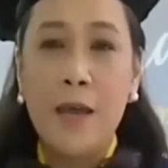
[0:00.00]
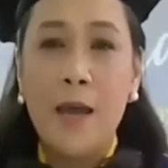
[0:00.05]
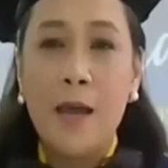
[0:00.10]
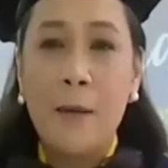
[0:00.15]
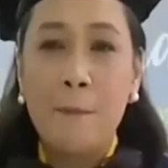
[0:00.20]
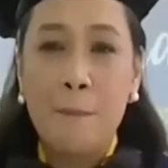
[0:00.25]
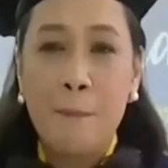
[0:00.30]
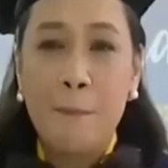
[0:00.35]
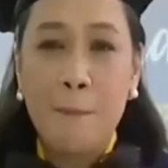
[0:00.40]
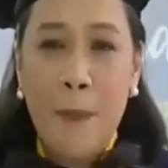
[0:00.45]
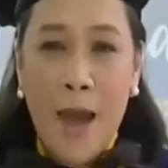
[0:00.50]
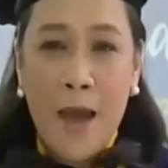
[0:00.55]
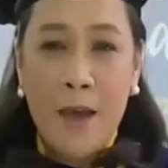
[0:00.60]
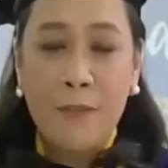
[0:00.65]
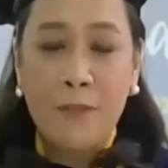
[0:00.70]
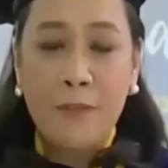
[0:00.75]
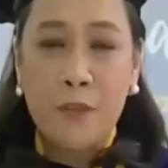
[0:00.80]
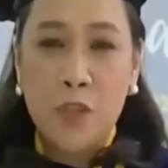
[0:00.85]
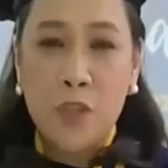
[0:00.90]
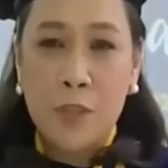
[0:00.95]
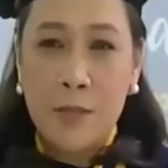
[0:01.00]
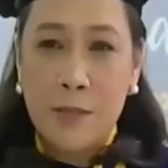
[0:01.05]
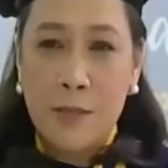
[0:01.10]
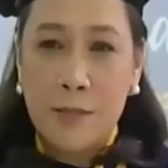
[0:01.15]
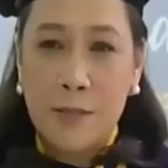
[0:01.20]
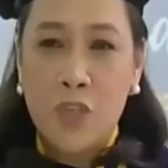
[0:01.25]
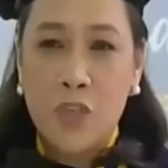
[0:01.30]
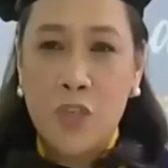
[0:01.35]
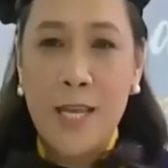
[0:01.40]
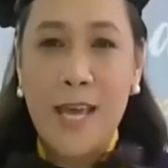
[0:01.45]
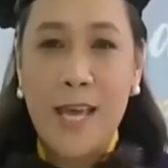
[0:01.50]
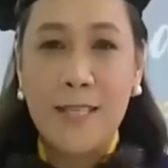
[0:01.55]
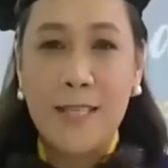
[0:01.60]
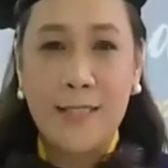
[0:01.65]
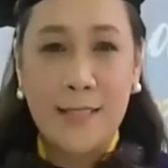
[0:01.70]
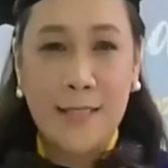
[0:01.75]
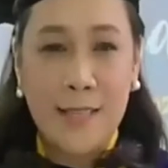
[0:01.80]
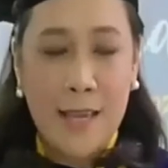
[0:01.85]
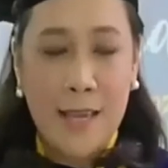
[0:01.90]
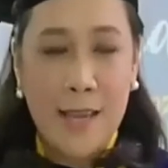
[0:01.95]
PAF
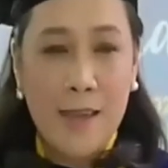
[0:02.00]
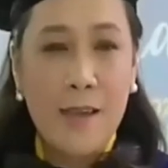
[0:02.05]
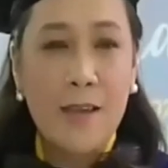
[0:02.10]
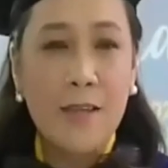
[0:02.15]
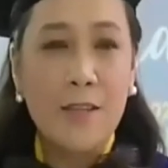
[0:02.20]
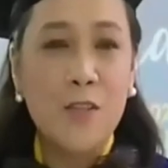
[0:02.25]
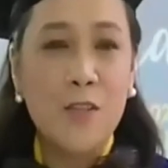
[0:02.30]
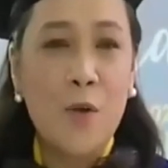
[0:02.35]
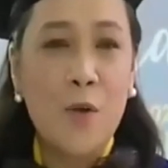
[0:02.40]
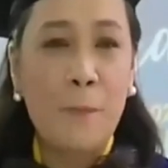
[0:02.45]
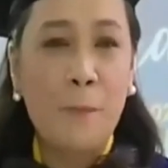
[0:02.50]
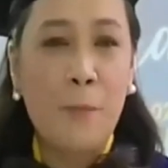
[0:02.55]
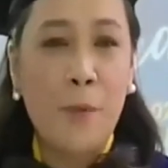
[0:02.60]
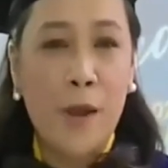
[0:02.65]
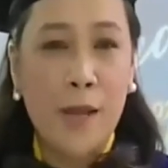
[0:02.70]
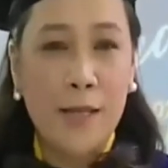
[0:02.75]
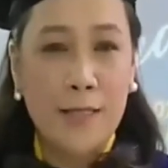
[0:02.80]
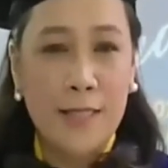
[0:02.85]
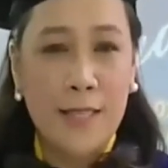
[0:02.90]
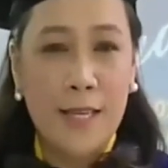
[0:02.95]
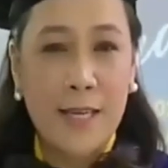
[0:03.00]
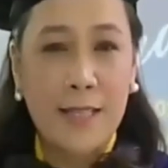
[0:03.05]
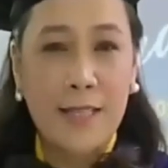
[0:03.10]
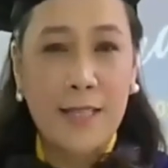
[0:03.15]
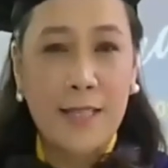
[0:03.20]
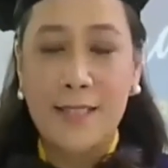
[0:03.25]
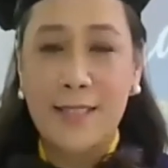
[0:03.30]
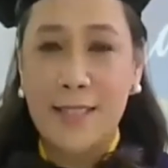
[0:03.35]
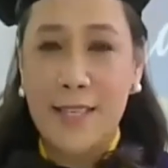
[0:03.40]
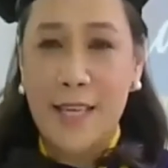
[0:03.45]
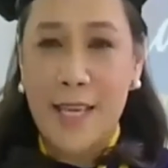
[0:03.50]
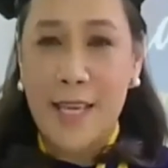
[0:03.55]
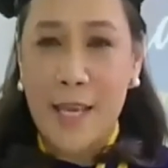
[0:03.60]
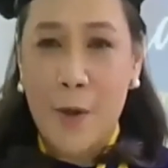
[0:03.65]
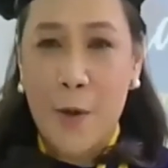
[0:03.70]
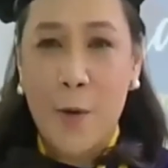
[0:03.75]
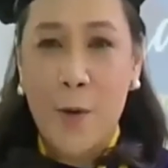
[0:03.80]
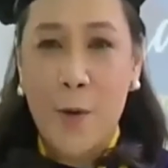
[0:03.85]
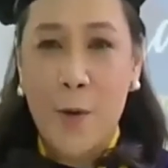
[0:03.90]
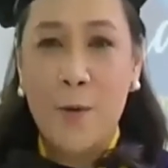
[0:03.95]
GSC, to our President and
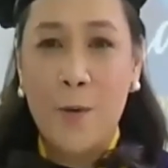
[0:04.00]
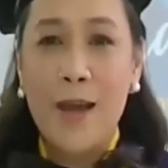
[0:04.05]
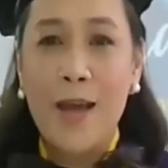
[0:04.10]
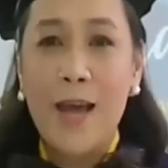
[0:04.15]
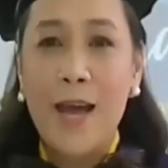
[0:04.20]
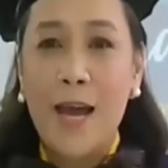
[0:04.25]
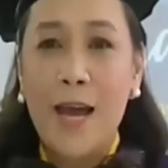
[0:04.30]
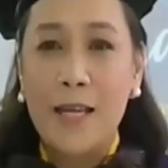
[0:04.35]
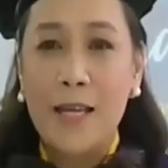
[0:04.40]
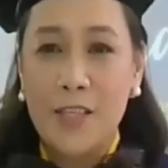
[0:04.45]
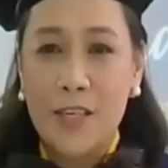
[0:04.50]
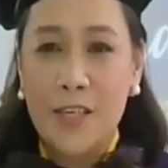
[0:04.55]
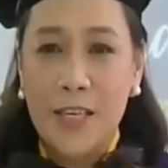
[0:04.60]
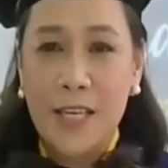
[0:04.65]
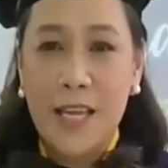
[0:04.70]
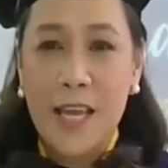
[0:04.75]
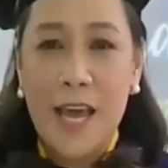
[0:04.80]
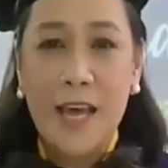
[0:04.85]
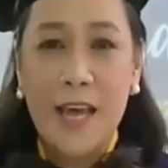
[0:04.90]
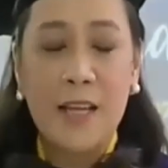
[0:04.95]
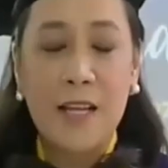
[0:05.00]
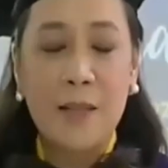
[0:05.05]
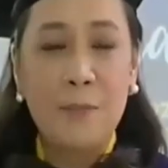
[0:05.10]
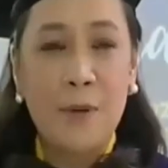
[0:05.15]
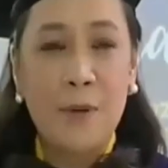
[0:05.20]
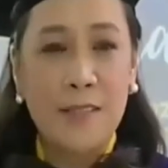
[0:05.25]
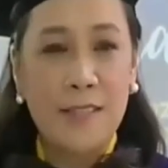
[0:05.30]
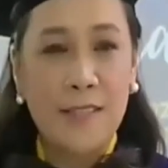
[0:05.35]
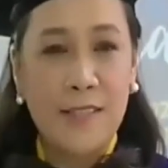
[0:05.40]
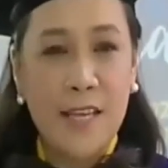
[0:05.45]
CEO, Attorney Engelbert C.